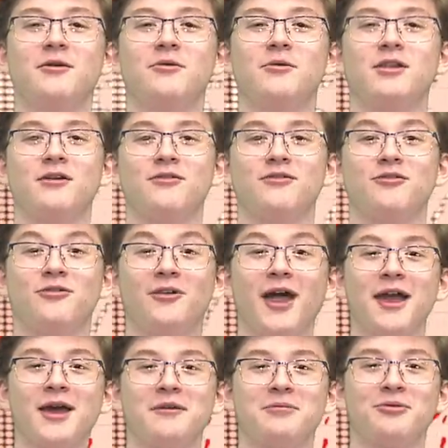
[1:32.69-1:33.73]
with a
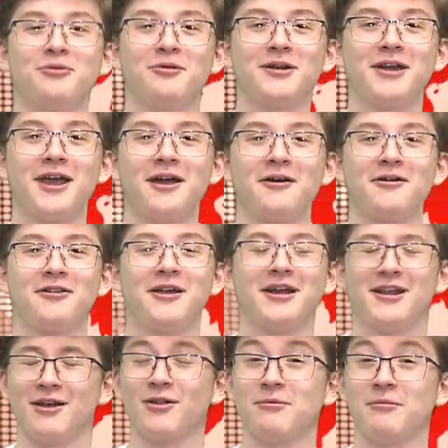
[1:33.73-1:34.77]
flamp when
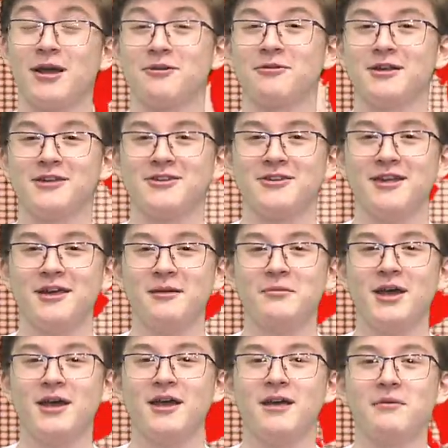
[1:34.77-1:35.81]
Caroline Elementary's team